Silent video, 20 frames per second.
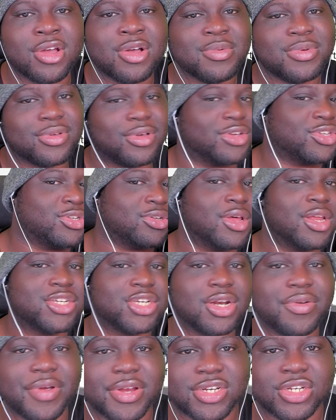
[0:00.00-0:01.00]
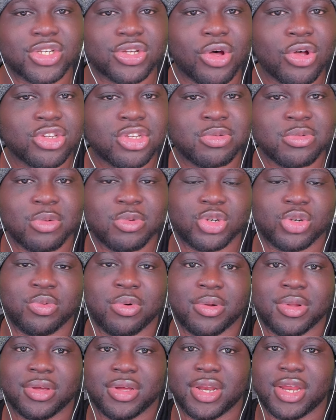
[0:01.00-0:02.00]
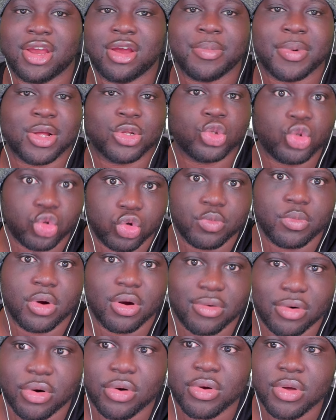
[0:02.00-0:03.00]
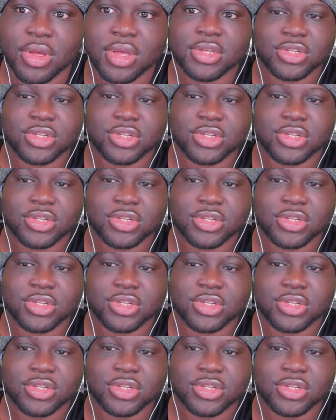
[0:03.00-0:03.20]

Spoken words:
We've got Sonic Generations Ultimate, which you're probably going to hear about tomorrow.